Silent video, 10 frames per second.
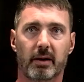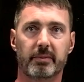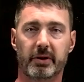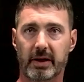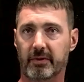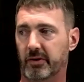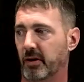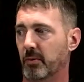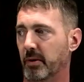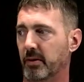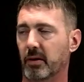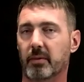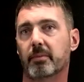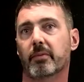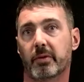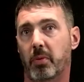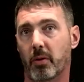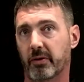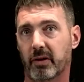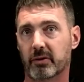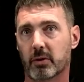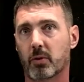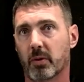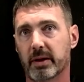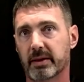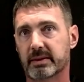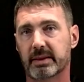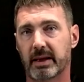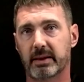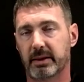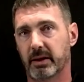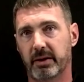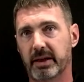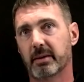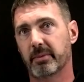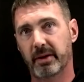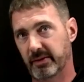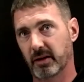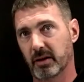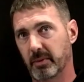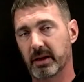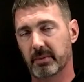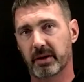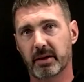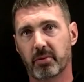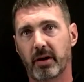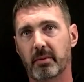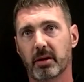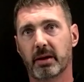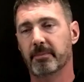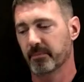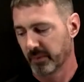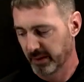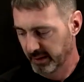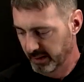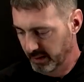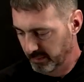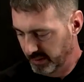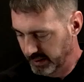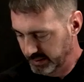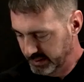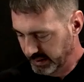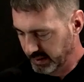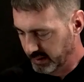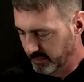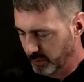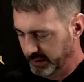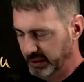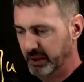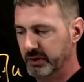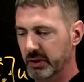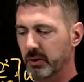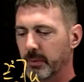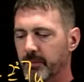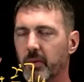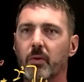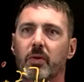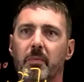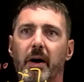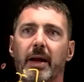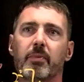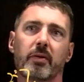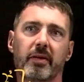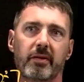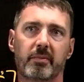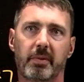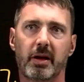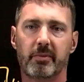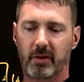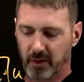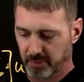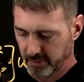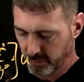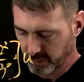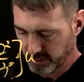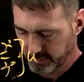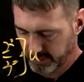You'd have to start with the polar cylindrical coordinates, and you still end up getting a parabola. But what you can do with the pipe, where this becomes a little bit more